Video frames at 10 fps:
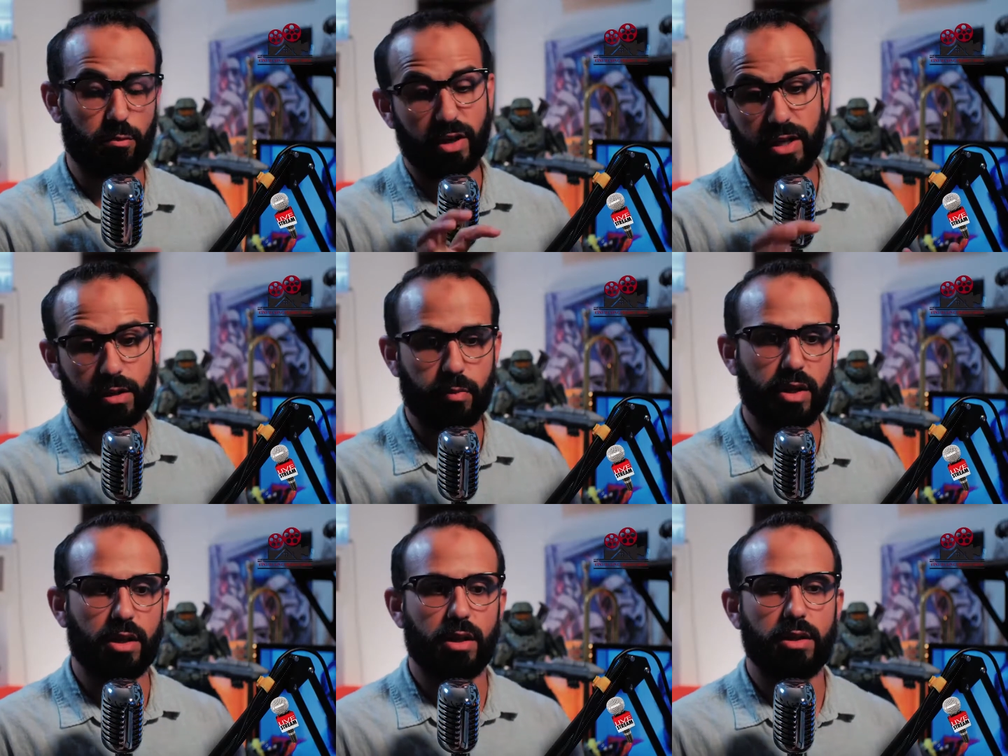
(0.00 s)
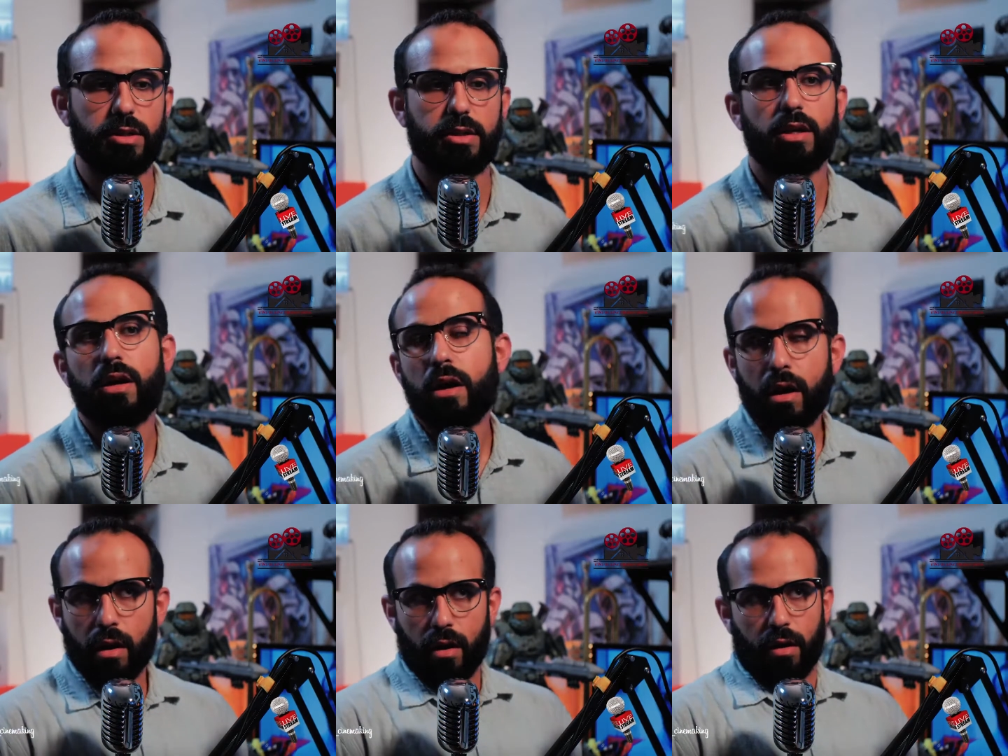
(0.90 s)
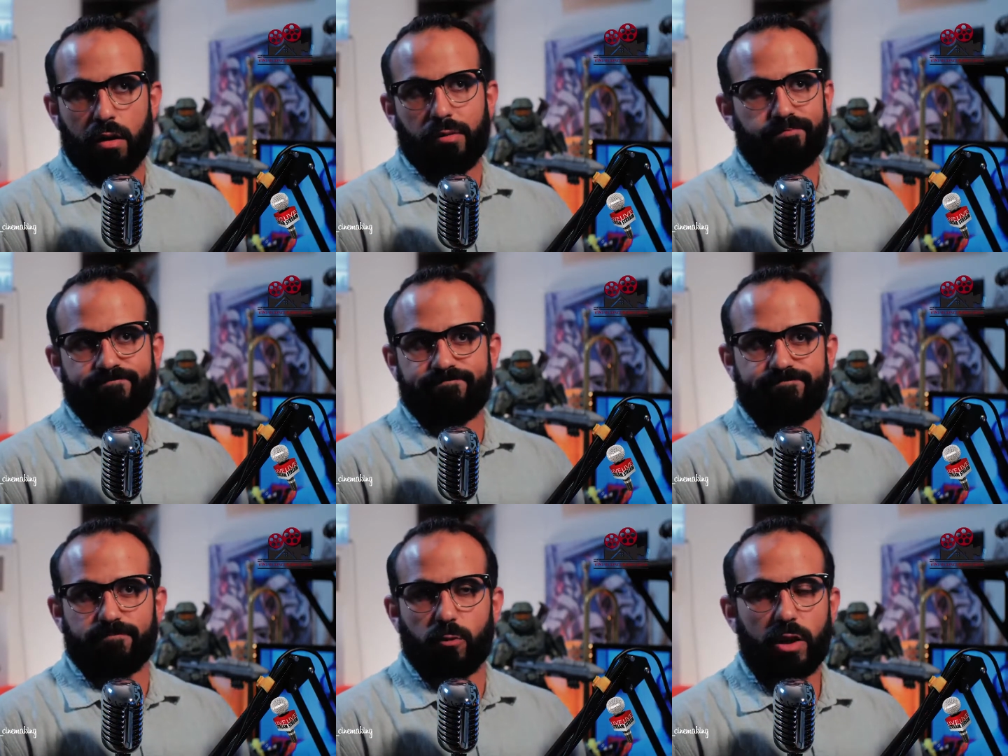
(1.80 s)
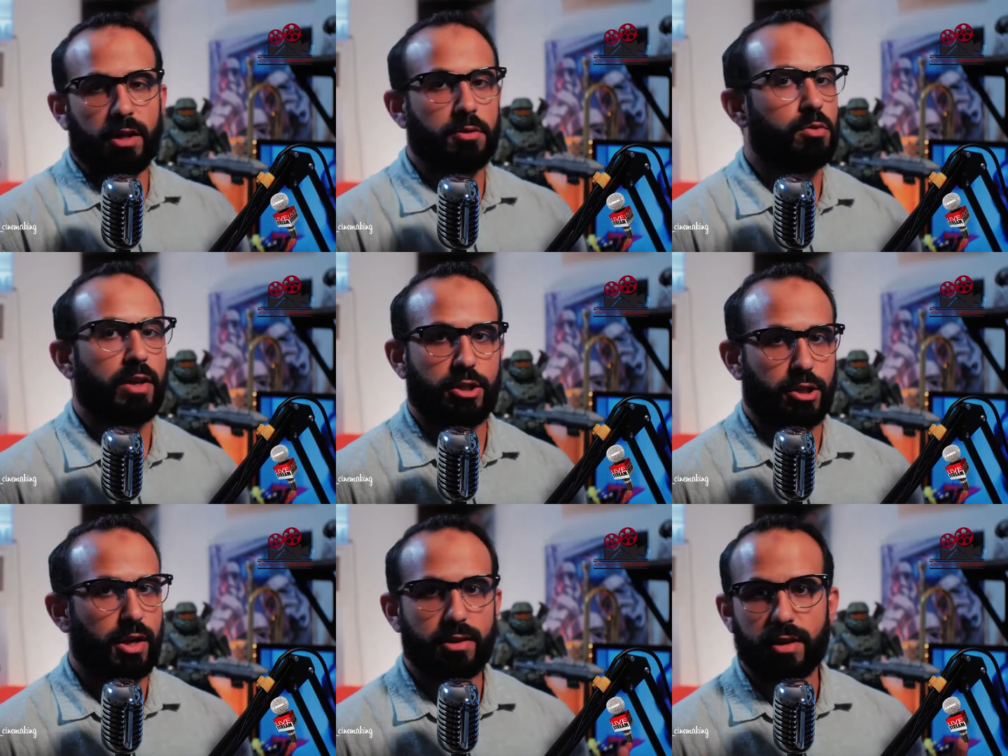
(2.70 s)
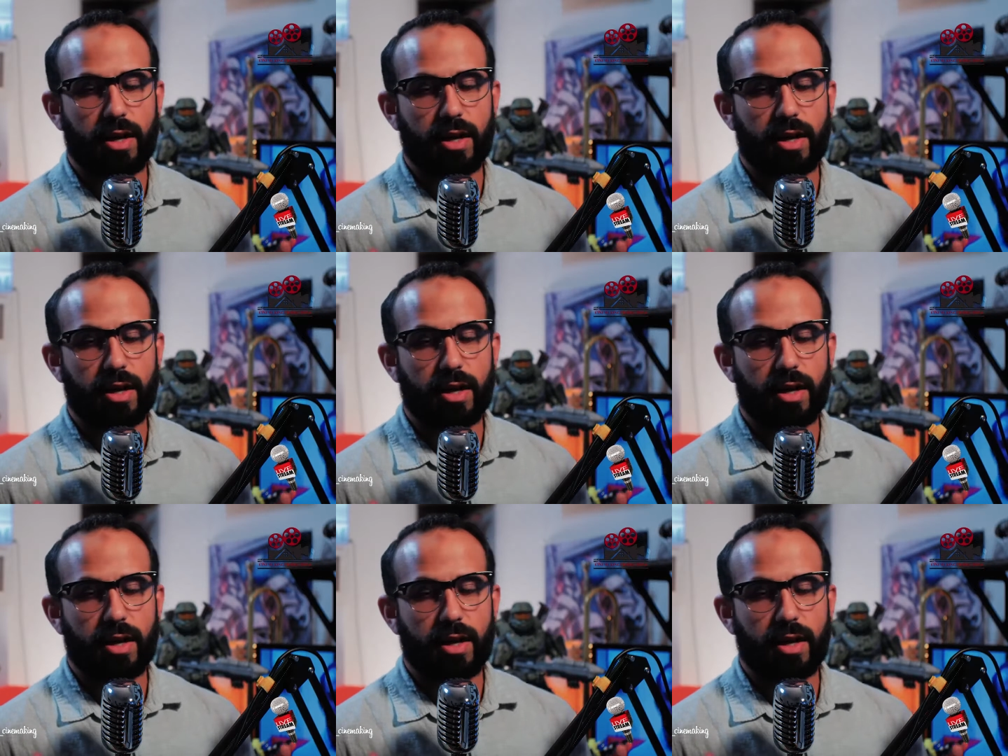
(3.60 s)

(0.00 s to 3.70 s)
ring, because when I do my shots,